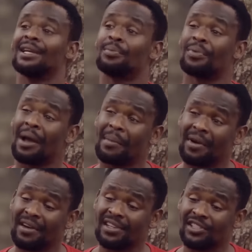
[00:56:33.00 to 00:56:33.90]
the
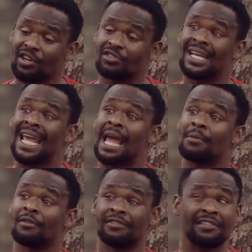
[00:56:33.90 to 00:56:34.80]
primary and secondary
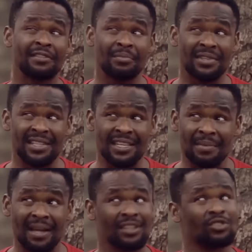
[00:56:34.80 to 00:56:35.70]
aim of every
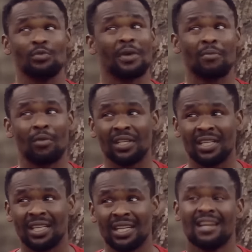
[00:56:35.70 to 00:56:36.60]
businessman is to make
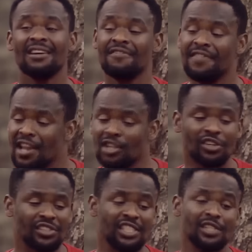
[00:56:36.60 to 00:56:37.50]
money.
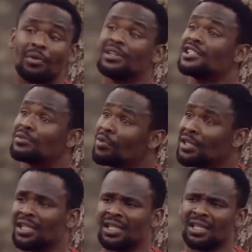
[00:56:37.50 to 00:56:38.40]
Village or city, money is money.